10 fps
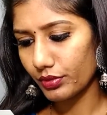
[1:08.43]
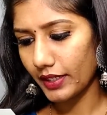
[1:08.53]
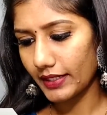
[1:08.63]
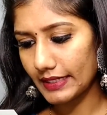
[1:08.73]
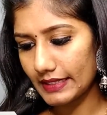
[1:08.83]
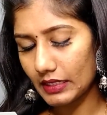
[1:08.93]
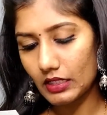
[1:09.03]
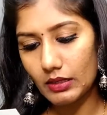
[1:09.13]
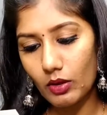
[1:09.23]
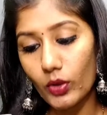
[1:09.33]
It
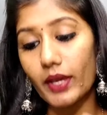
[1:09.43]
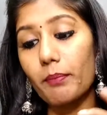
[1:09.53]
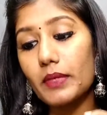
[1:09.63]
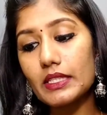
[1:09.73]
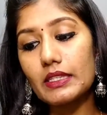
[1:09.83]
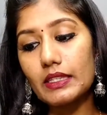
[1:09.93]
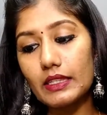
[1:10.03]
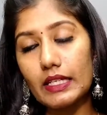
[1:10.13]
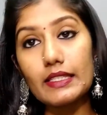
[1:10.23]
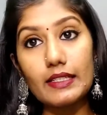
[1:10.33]
isn't okay. Miss
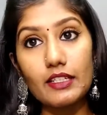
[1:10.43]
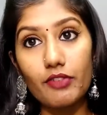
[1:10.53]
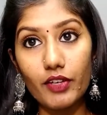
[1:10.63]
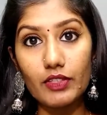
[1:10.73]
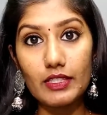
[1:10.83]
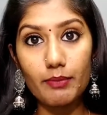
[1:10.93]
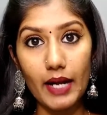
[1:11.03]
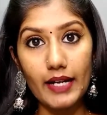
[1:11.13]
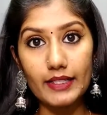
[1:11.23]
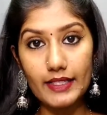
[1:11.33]
365 is the
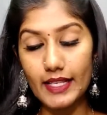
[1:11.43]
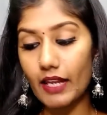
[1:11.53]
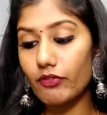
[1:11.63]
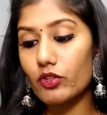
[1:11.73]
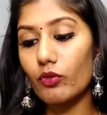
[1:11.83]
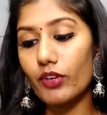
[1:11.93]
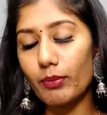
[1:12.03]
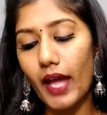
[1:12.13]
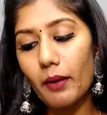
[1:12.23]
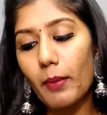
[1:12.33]
brand itself. So from
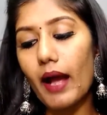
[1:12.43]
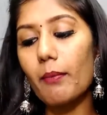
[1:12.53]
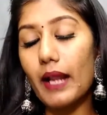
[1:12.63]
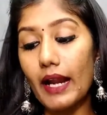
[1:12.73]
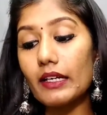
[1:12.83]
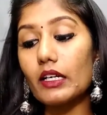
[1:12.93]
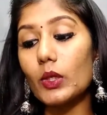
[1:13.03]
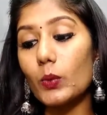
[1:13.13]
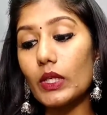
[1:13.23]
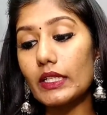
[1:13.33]
that brand
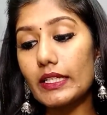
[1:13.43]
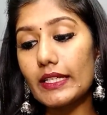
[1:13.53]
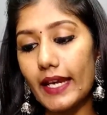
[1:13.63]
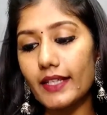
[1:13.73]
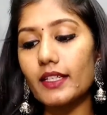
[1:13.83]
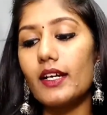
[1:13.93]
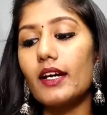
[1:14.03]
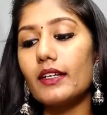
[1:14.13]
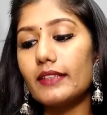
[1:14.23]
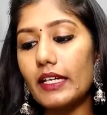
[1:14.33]
you will get
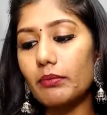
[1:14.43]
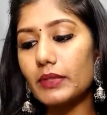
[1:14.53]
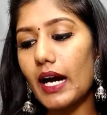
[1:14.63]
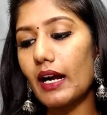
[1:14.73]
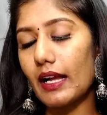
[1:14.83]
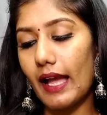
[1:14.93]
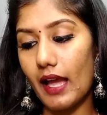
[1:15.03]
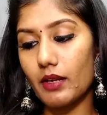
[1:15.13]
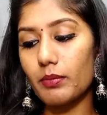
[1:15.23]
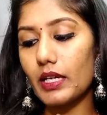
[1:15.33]
Deep Dark
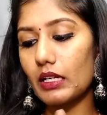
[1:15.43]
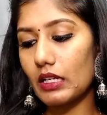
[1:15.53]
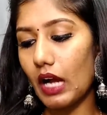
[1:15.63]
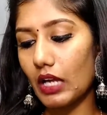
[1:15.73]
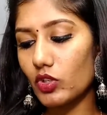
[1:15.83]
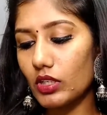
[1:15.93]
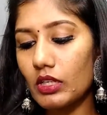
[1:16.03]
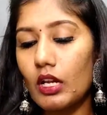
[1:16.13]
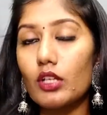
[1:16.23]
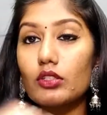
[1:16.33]
Arabic Kajal.
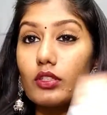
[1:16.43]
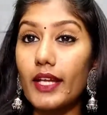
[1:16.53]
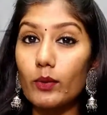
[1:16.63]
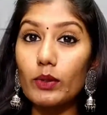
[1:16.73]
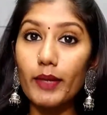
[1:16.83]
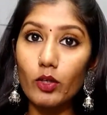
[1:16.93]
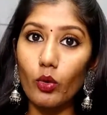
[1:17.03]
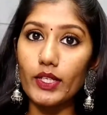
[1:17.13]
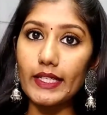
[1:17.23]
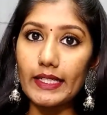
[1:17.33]
So there will be
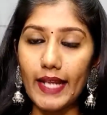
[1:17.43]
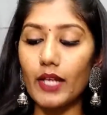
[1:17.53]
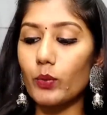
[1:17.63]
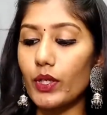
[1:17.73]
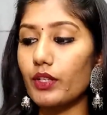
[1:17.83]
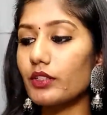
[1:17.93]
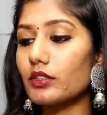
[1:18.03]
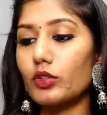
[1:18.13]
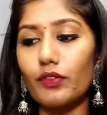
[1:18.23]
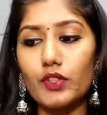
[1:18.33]
totally 10 winners.
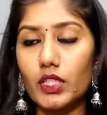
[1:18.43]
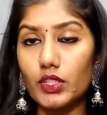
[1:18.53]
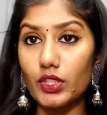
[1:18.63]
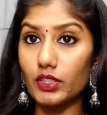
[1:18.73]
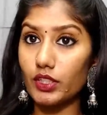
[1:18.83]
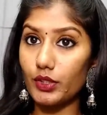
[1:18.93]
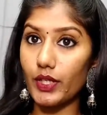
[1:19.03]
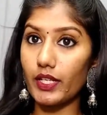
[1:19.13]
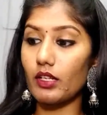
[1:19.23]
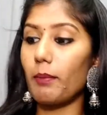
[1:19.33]
So if you're interested, you
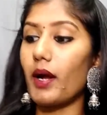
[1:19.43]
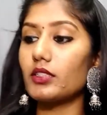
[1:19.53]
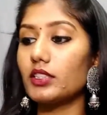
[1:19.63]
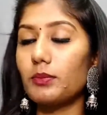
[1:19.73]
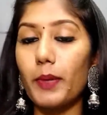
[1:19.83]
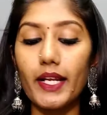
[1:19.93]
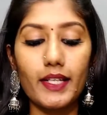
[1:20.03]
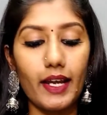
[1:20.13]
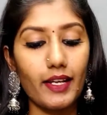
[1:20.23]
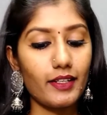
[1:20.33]
can participate
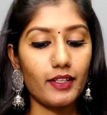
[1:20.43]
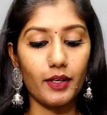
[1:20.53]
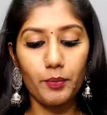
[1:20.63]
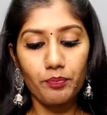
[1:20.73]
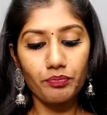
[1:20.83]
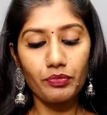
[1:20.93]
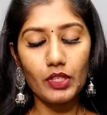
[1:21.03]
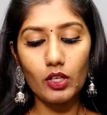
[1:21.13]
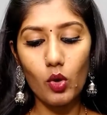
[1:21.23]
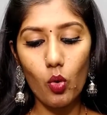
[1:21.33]
and
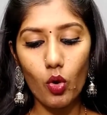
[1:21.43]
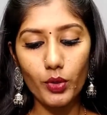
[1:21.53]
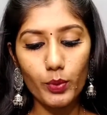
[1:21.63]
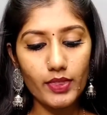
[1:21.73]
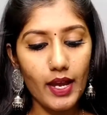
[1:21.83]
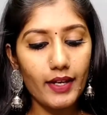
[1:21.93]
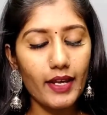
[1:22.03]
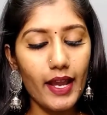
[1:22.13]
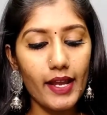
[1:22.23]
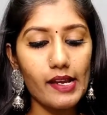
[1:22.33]
go on with that.
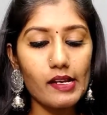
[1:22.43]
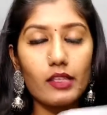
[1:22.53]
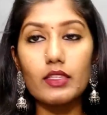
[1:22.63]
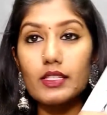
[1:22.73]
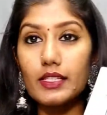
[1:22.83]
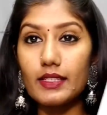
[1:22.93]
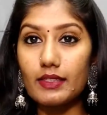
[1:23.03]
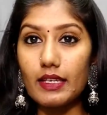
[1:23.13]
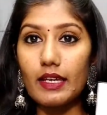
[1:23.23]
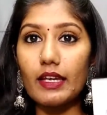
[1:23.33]
And this is
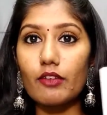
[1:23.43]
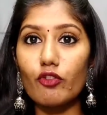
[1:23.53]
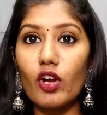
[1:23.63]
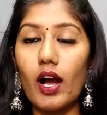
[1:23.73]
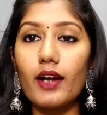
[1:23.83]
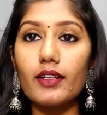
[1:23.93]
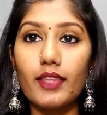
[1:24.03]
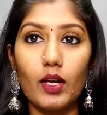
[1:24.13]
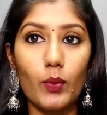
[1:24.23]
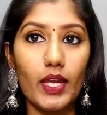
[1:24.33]
the info card
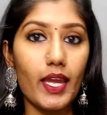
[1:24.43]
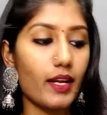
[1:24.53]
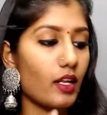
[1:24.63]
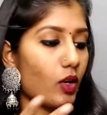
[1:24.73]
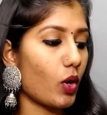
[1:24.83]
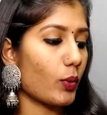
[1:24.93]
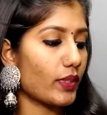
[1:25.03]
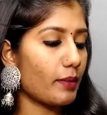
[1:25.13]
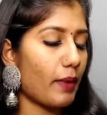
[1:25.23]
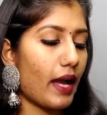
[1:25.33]
that we get along with
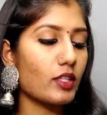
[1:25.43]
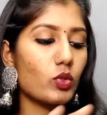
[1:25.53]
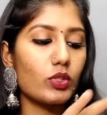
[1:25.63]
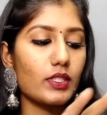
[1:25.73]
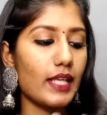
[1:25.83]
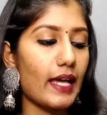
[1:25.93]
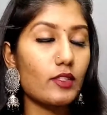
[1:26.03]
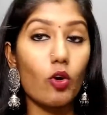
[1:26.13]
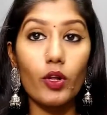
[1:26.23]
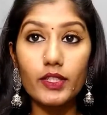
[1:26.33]
the bag. So this has
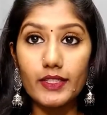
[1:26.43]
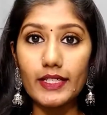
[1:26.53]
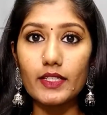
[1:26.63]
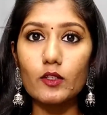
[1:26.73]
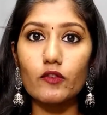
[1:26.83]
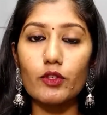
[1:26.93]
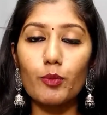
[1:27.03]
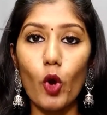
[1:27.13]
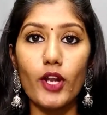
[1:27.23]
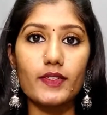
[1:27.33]
all the details of the
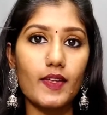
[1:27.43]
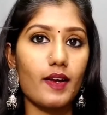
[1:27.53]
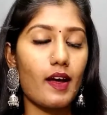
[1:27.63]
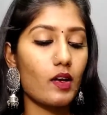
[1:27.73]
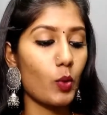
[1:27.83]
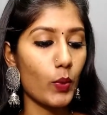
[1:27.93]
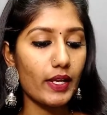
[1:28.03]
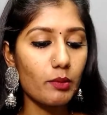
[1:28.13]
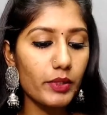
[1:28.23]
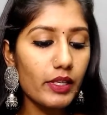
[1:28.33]
products that are
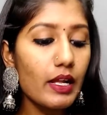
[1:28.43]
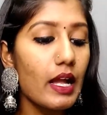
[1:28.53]
available.